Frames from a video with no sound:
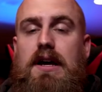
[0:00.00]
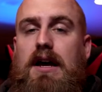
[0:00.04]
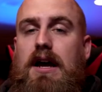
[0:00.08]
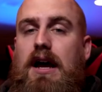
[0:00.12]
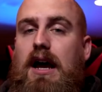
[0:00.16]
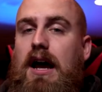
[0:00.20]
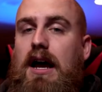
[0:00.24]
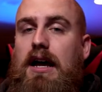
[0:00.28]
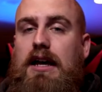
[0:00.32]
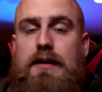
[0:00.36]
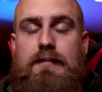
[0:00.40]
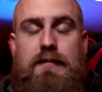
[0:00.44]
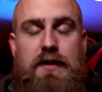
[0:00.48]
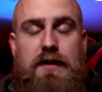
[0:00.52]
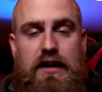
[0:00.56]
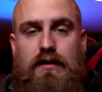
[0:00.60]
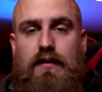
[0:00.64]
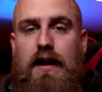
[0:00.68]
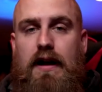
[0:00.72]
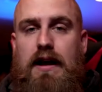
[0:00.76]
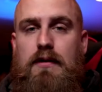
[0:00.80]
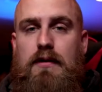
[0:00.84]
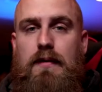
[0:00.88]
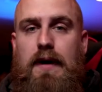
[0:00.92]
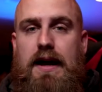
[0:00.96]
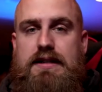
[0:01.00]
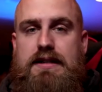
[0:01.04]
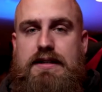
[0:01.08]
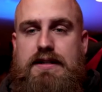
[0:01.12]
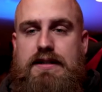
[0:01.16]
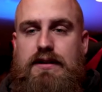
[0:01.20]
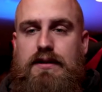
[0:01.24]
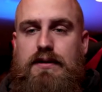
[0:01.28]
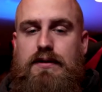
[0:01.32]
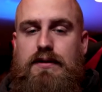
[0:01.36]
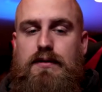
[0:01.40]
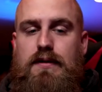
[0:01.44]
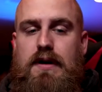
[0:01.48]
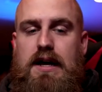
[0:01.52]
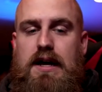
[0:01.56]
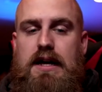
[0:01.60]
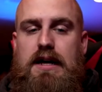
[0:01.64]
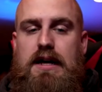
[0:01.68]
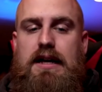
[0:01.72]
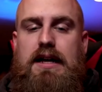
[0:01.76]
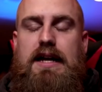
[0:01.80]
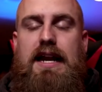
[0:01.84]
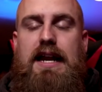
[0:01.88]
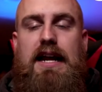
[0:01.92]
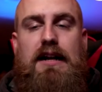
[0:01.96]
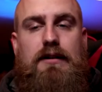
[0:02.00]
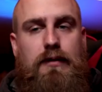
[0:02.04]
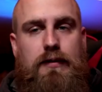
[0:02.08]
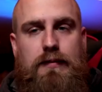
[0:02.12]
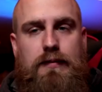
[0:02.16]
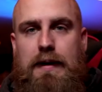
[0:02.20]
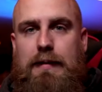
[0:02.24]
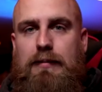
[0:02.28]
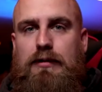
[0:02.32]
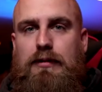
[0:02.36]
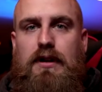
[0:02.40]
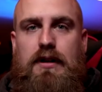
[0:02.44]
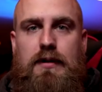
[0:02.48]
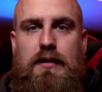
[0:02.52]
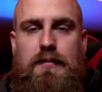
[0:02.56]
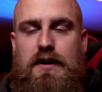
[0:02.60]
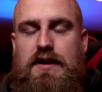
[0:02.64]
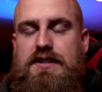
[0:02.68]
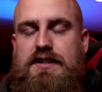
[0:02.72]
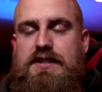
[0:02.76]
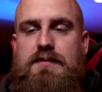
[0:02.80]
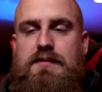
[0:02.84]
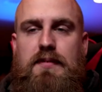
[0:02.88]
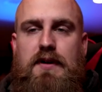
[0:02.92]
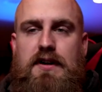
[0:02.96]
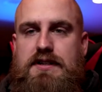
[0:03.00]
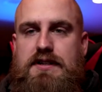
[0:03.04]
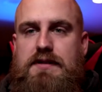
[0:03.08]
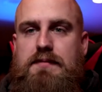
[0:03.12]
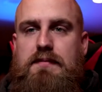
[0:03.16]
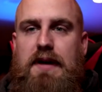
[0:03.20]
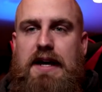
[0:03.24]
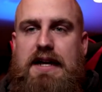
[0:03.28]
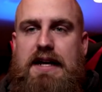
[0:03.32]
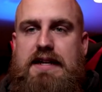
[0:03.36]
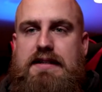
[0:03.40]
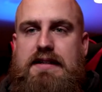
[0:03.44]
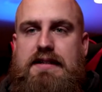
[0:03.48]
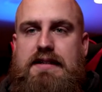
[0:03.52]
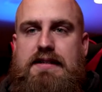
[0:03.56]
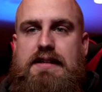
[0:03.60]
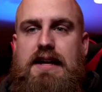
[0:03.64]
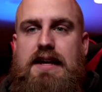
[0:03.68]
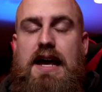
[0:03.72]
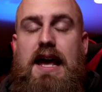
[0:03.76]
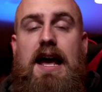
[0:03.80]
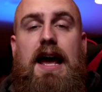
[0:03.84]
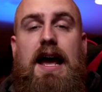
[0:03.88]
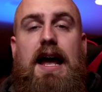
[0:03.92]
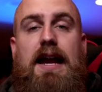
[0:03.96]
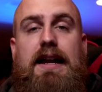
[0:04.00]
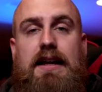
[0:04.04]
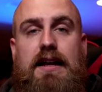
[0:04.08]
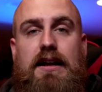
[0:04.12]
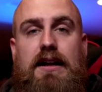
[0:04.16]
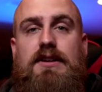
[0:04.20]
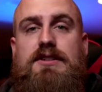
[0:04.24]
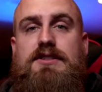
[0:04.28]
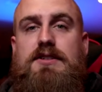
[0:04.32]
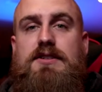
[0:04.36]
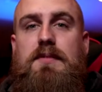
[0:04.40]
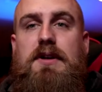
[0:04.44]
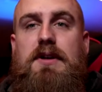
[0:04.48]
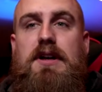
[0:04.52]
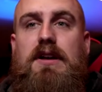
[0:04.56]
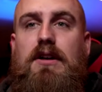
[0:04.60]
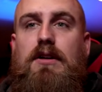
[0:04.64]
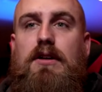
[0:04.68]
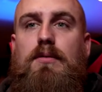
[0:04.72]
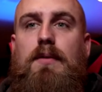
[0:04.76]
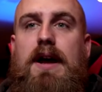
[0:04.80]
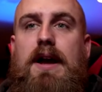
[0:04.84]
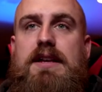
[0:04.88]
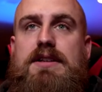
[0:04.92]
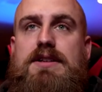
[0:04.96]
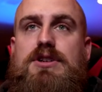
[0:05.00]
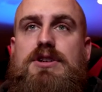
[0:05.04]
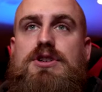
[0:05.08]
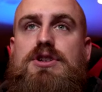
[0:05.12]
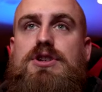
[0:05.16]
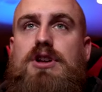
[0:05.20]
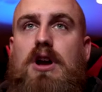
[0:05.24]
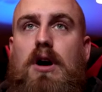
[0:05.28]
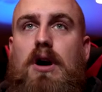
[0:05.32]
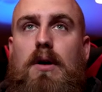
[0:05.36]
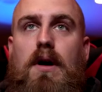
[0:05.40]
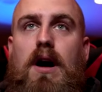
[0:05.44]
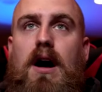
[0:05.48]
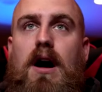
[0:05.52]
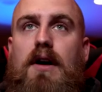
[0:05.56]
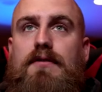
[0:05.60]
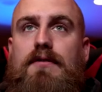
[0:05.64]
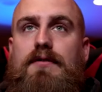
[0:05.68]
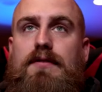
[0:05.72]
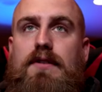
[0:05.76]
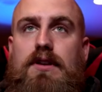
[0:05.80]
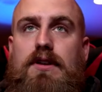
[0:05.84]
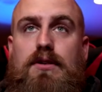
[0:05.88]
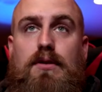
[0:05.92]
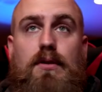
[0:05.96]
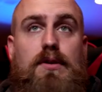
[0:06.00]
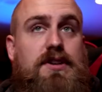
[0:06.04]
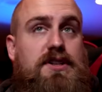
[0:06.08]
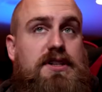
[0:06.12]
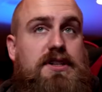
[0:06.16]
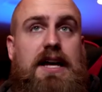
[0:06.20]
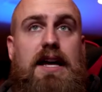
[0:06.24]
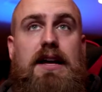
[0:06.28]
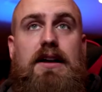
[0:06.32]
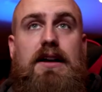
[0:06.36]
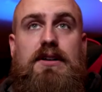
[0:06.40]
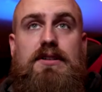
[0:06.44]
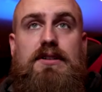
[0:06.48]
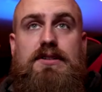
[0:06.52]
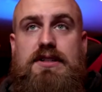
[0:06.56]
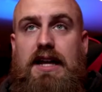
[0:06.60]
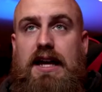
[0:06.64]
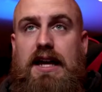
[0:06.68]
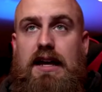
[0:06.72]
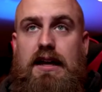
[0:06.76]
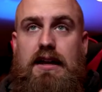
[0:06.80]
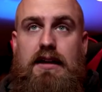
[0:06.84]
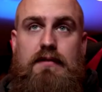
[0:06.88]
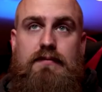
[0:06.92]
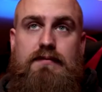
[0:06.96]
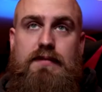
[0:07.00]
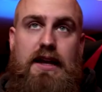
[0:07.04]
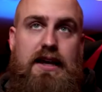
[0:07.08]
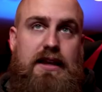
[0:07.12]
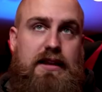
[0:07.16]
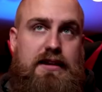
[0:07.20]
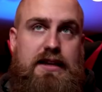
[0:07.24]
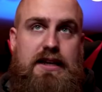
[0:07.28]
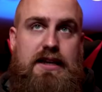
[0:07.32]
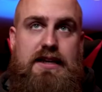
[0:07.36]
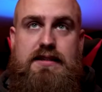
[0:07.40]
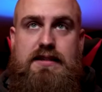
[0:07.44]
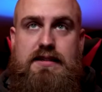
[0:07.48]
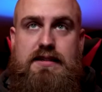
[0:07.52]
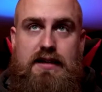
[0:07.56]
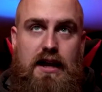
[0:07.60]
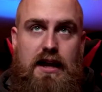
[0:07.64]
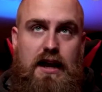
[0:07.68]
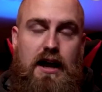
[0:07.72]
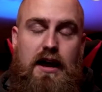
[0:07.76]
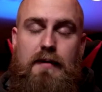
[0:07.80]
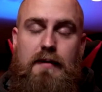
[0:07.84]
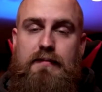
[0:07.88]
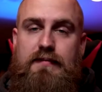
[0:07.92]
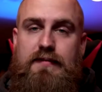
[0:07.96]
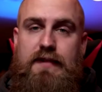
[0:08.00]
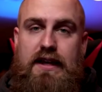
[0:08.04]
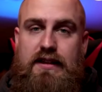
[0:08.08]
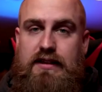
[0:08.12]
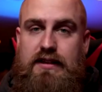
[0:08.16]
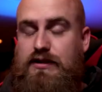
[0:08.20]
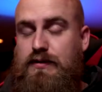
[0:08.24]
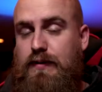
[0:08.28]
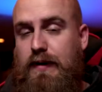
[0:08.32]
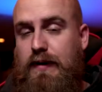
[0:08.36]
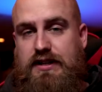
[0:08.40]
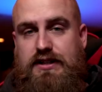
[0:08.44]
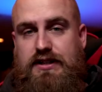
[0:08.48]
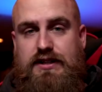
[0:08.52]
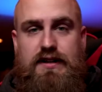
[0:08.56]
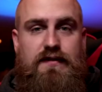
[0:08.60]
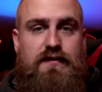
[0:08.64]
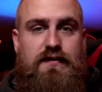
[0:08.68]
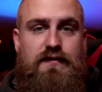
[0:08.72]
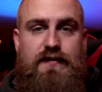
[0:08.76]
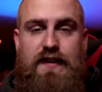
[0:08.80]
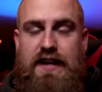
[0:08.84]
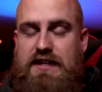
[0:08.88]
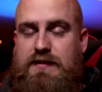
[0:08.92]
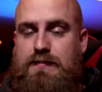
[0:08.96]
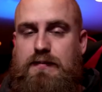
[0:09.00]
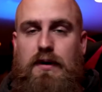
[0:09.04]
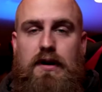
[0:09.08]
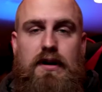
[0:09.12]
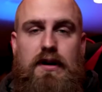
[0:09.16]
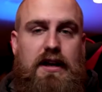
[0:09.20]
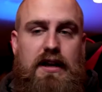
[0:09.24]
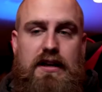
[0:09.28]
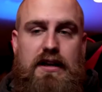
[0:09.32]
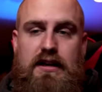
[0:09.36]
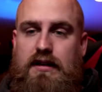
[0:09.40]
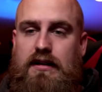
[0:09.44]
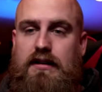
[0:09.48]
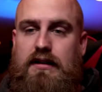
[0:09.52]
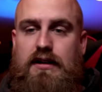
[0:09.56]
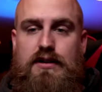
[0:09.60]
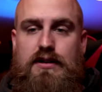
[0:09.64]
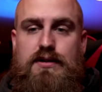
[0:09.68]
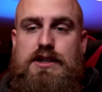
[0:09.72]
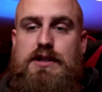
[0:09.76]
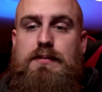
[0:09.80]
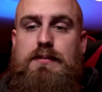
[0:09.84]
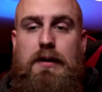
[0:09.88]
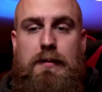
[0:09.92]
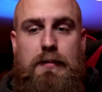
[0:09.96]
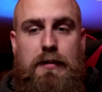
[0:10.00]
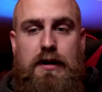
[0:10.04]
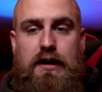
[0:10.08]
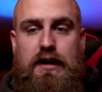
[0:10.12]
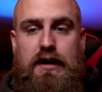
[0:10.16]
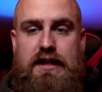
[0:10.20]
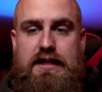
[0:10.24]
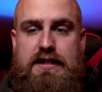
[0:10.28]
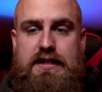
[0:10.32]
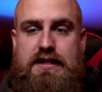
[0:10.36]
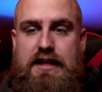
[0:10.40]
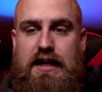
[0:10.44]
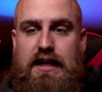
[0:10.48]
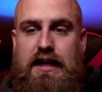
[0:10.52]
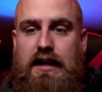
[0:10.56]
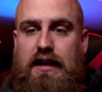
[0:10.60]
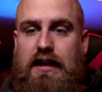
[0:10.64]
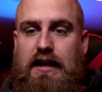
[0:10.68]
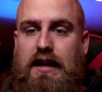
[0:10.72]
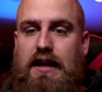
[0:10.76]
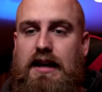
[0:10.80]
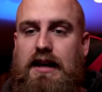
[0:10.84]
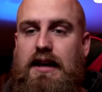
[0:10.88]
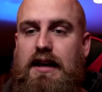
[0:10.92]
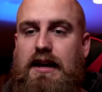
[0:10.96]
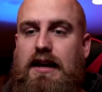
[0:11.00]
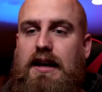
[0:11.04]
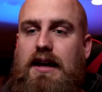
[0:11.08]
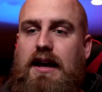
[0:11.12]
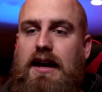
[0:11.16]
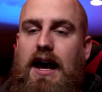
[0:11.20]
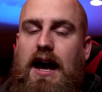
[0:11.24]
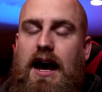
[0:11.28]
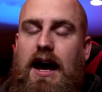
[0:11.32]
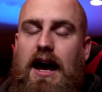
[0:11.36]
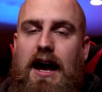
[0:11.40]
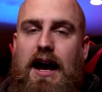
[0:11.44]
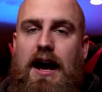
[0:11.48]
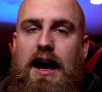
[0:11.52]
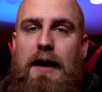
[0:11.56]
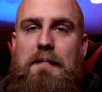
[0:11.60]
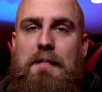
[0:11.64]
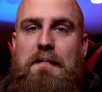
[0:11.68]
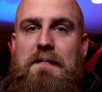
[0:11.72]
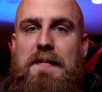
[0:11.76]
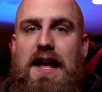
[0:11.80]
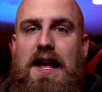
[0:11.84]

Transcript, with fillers: Uh, can be a great way to connect with people on a person to person basis and it can also be a good way to show off your skills like like this um, like the twitch and facebook and youtube community is seeing um,